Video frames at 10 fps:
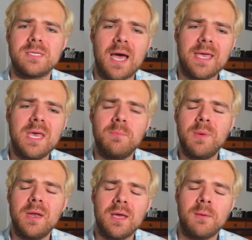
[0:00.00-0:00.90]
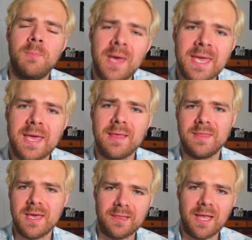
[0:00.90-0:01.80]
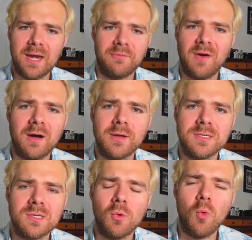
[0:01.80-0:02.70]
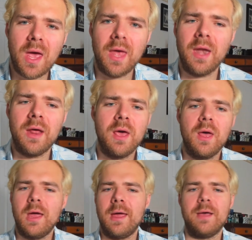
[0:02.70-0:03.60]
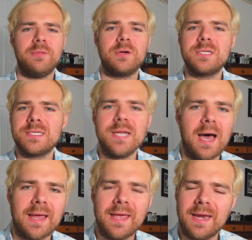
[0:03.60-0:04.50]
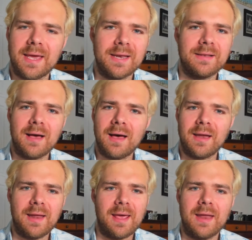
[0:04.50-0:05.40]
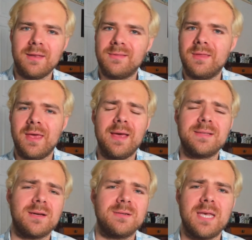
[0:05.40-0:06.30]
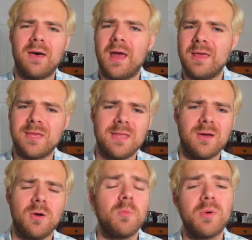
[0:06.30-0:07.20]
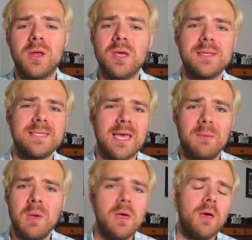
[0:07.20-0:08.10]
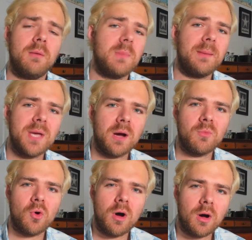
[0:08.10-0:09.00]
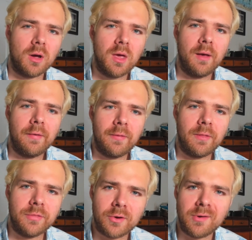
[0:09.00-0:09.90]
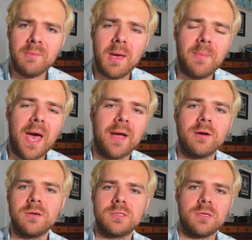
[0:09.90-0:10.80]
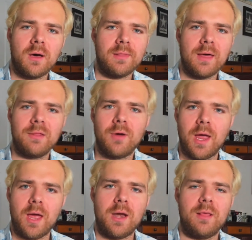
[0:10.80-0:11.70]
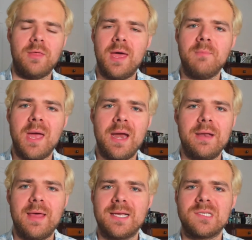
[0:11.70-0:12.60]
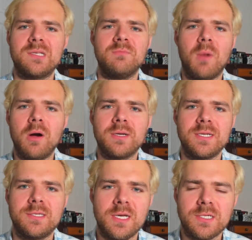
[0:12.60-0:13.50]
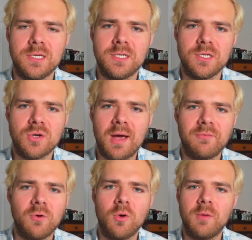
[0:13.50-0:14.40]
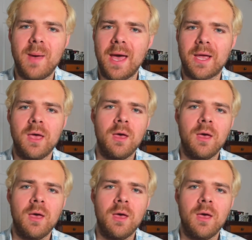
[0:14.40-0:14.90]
I keep picking the Atlanta Falcons to win, and they're just not getting it done. And it turns out I thought they were a pretty good team. Maybe I'm wrong. The Green Bay Packers, on the other hand, they made that smart decision to draft quarterback